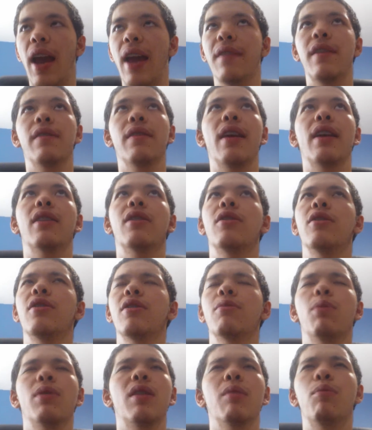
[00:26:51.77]
And then, like,
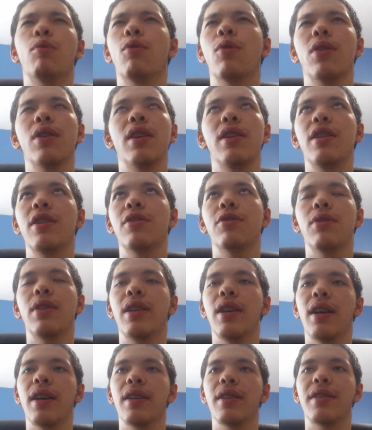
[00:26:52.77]
just what the porn
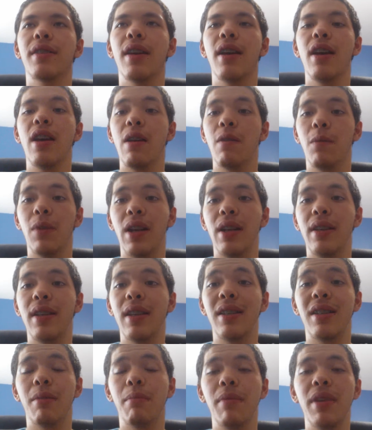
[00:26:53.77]
industry does and what it
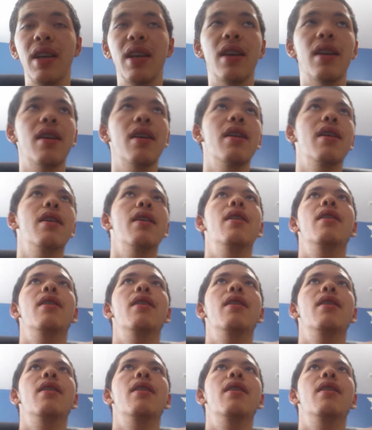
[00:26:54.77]
did to me,